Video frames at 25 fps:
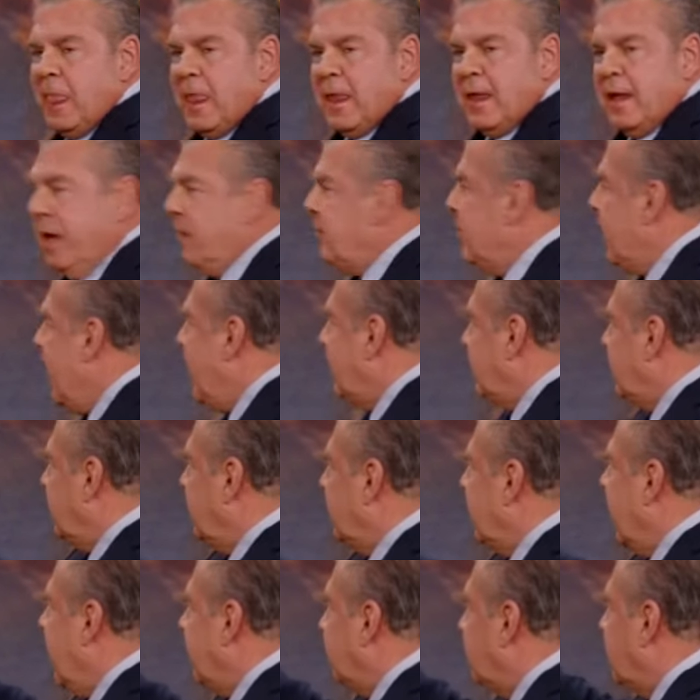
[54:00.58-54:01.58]
and that,
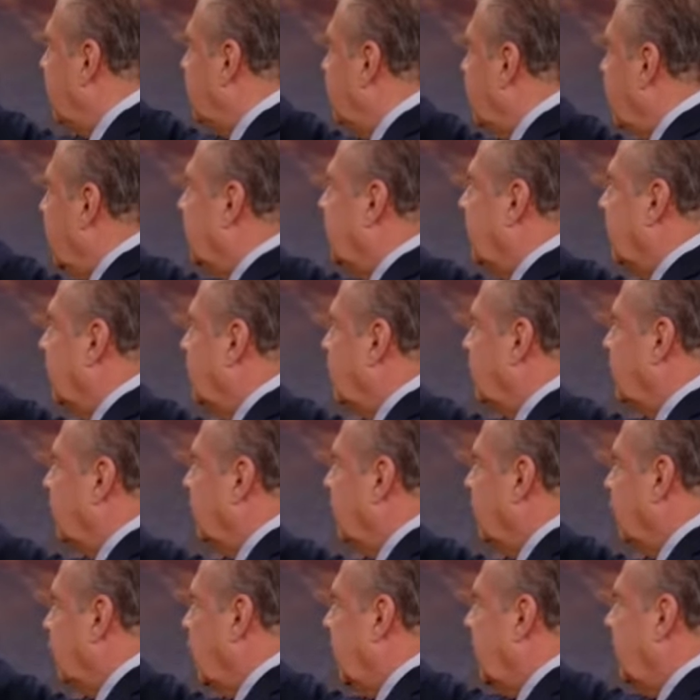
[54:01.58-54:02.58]
that projector's
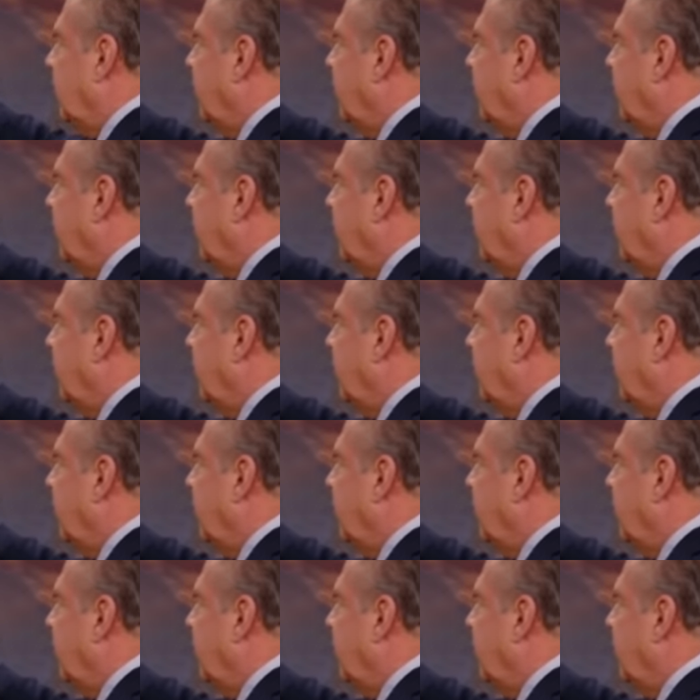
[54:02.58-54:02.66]
running